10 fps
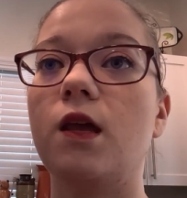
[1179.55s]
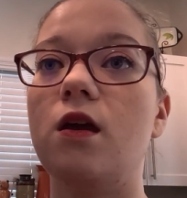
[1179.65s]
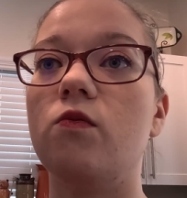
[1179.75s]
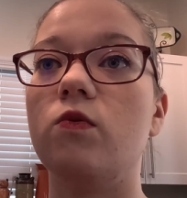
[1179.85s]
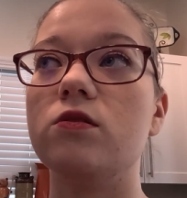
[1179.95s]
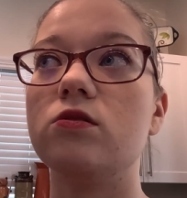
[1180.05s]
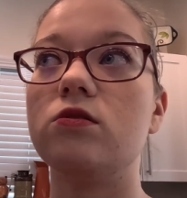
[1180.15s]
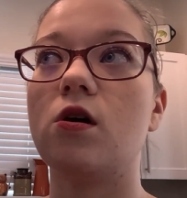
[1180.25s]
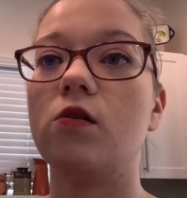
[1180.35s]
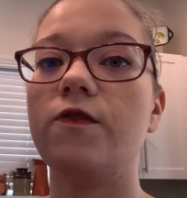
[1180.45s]
it was
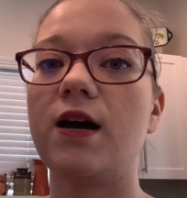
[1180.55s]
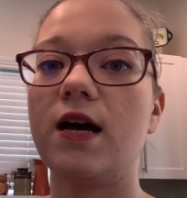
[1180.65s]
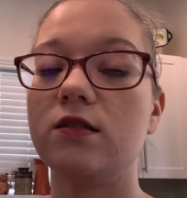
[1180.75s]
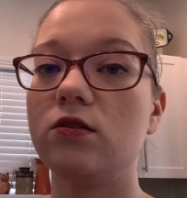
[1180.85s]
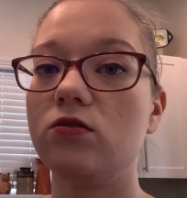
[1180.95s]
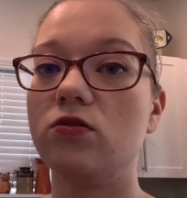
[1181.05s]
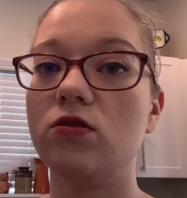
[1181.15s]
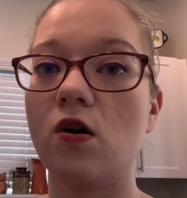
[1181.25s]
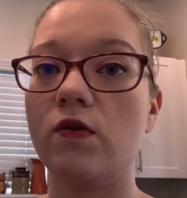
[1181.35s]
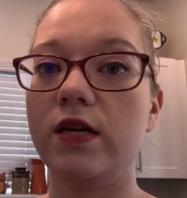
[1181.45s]
so fast,
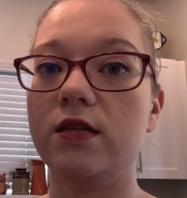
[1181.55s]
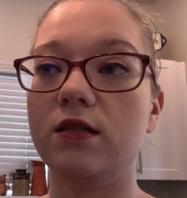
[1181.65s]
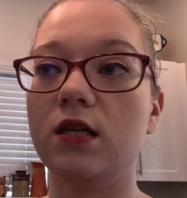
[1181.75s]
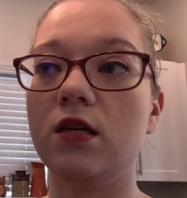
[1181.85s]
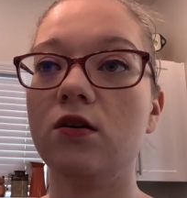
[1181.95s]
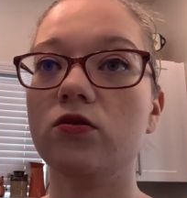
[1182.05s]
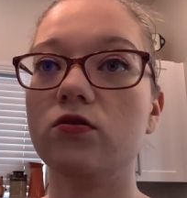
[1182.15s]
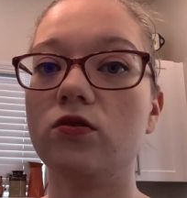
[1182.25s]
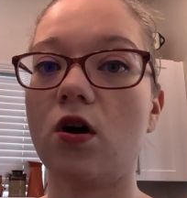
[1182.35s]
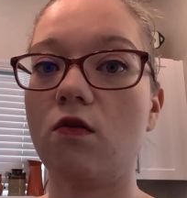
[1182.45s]
so easy,
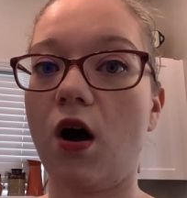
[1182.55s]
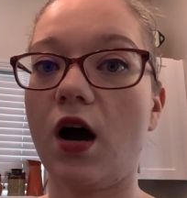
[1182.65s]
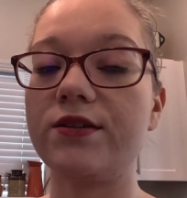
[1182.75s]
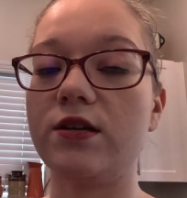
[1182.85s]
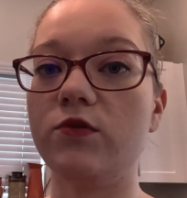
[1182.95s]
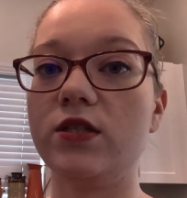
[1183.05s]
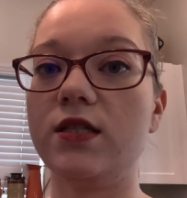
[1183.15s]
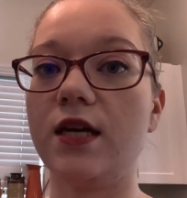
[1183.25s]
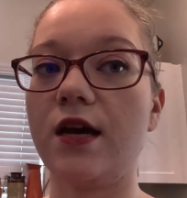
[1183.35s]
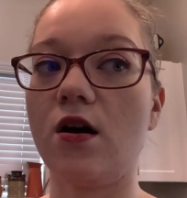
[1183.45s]
so awesome just
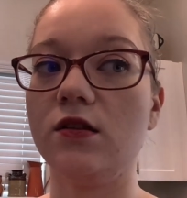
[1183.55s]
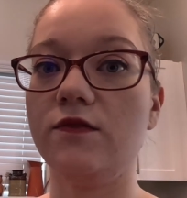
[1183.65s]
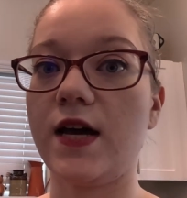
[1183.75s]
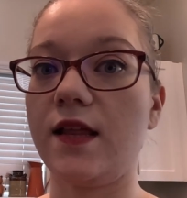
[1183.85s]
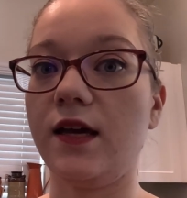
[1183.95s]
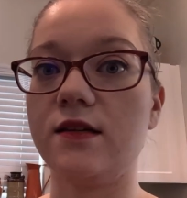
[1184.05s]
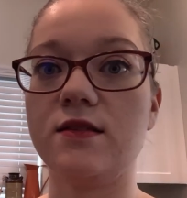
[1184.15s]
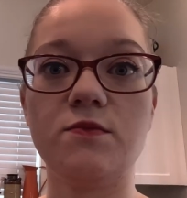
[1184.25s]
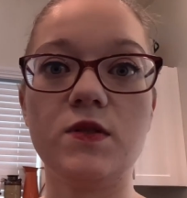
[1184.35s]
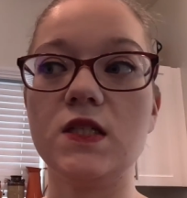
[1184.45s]
to get all of that like
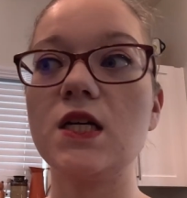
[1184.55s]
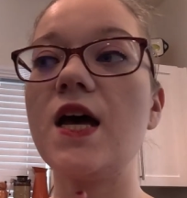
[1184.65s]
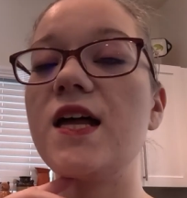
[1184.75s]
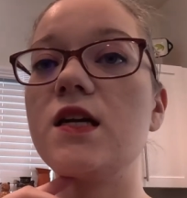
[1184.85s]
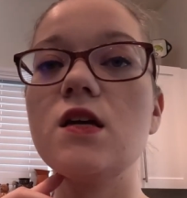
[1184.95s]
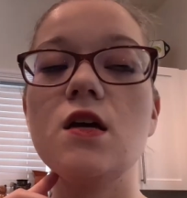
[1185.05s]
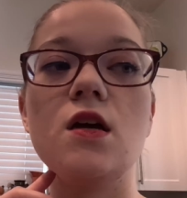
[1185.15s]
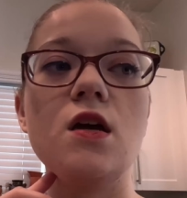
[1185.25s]
zipped and done.